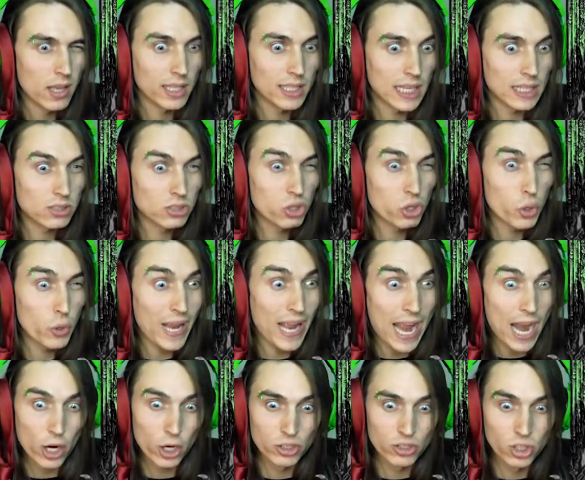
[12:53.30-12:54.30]
It has three
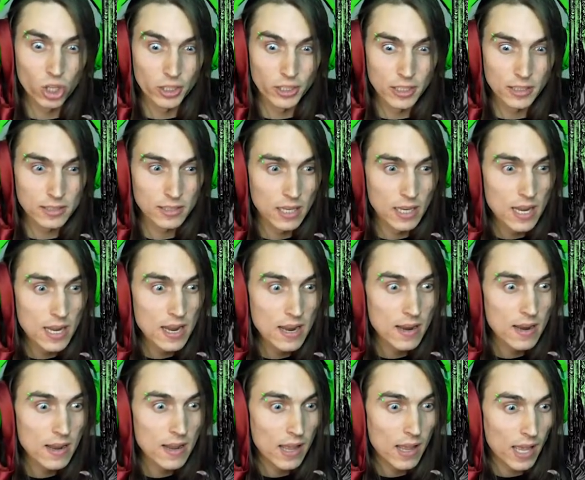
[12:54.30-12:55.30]
hairs on it.
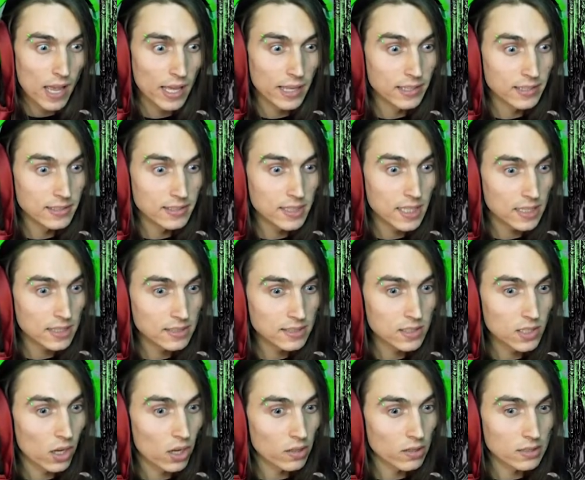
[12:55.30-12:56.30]
And it sings
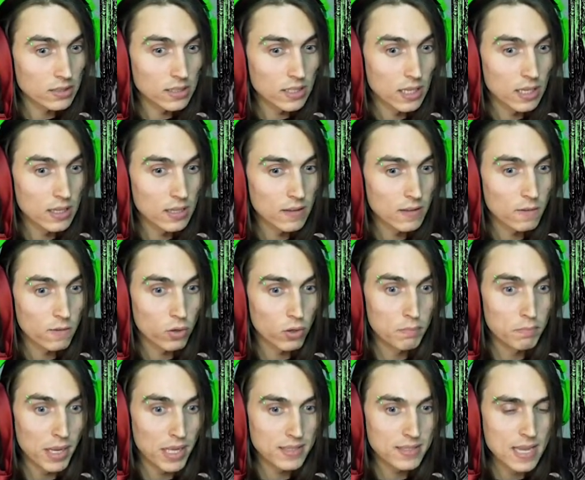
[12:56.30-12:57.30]
songs for
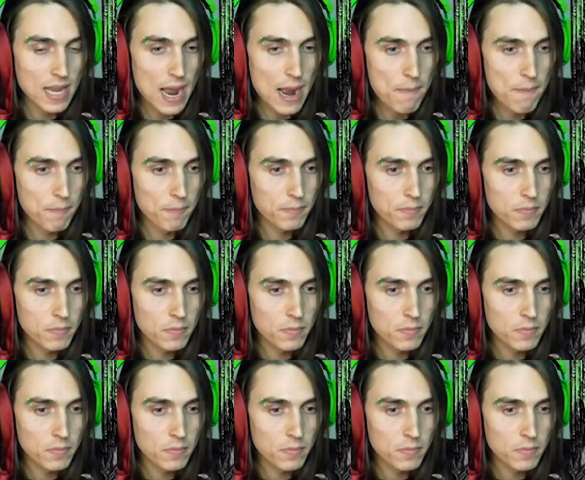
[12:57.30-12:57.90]
bedtime.